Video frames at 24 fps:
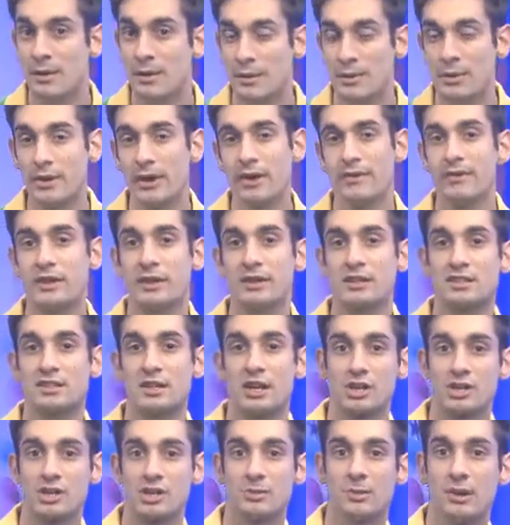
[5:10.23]
But we were having a
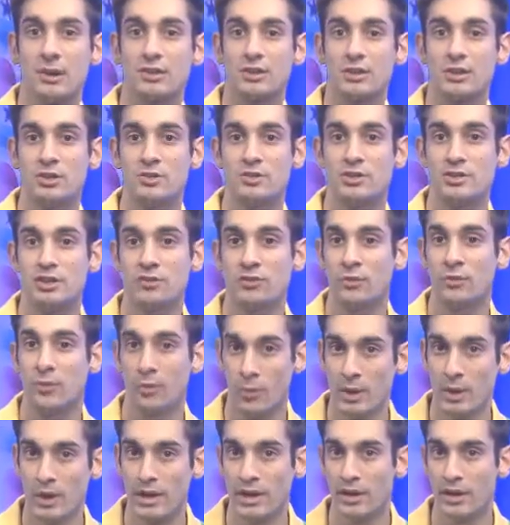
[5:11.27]
discussion about the use
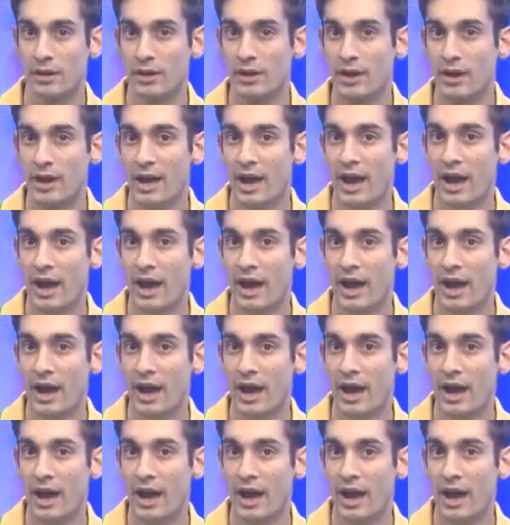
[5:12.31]
of Willian